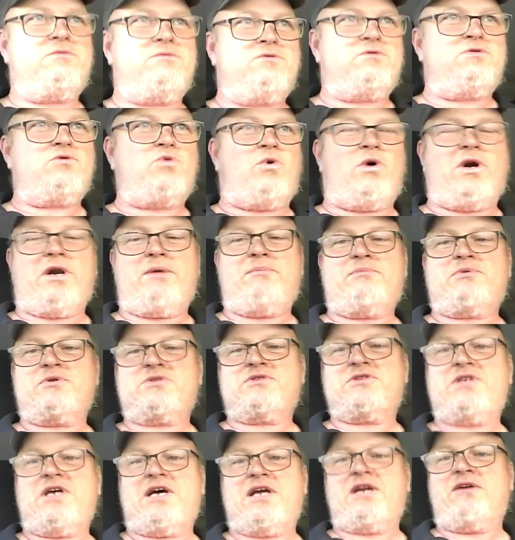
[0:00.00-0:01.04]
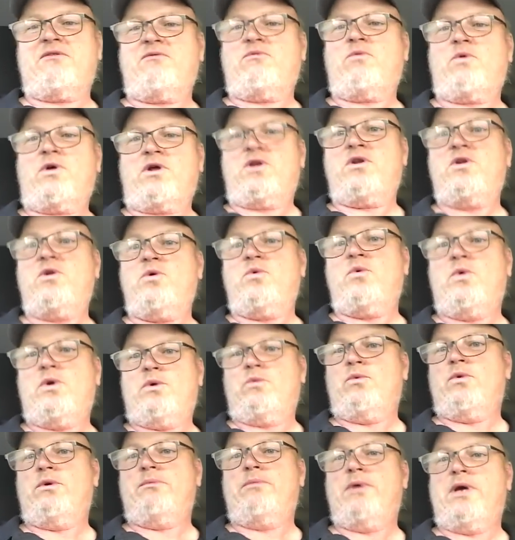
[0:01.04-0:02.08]
20% of what a new one
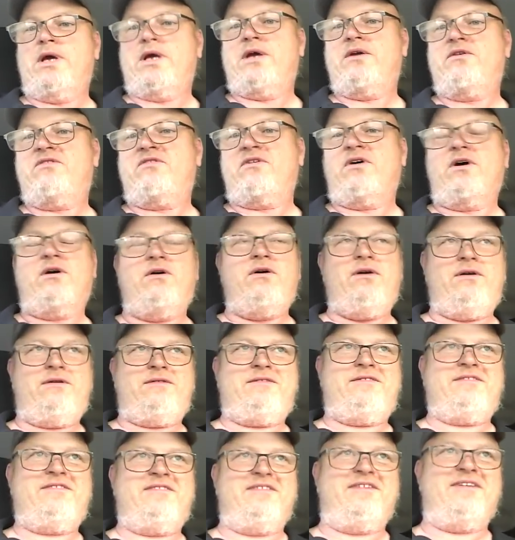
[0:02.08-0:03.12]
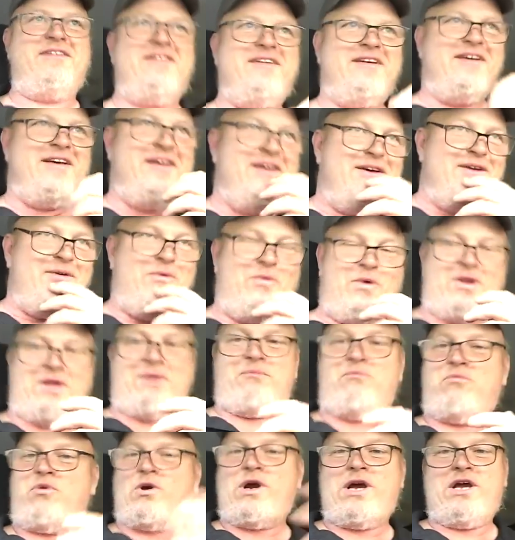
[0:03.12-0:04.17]
would be. So with a
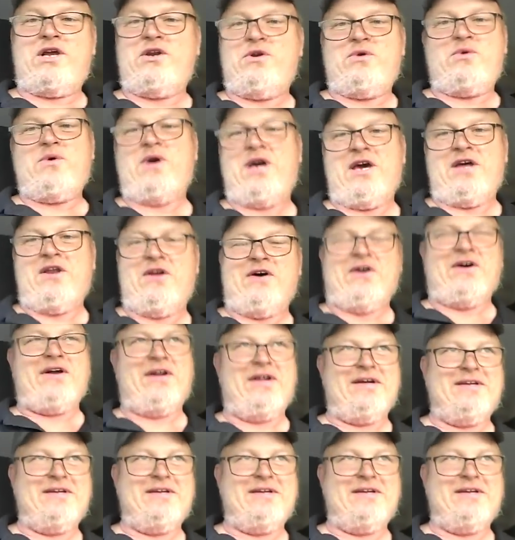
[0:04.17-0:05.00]
brand new head on it.